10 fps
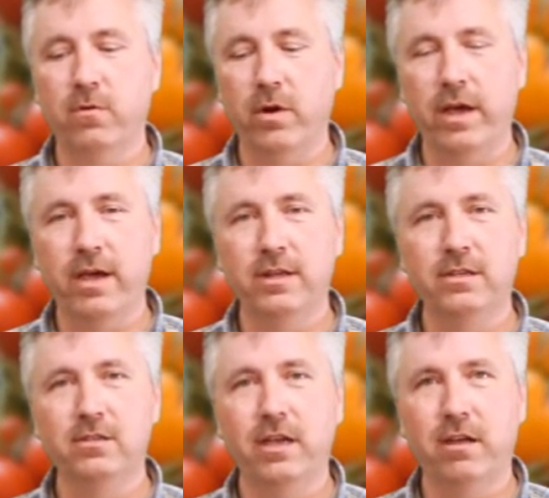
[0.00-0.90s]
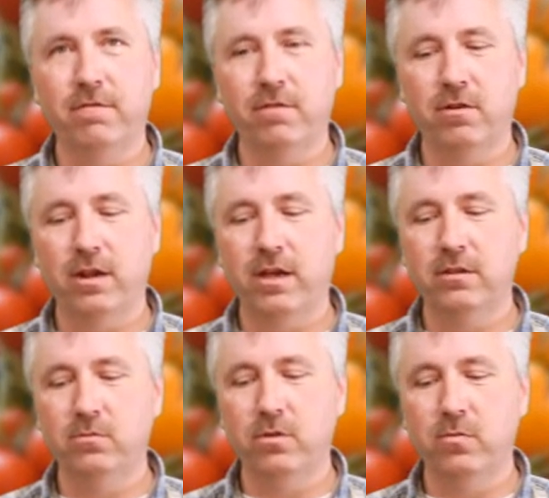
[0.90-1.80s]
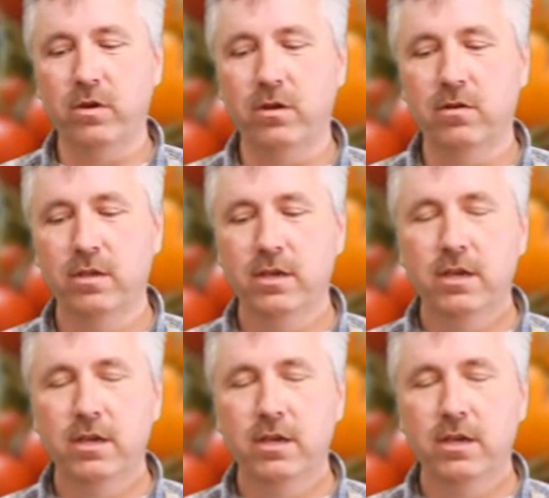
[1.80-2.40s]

varieties, how to fertilize real well,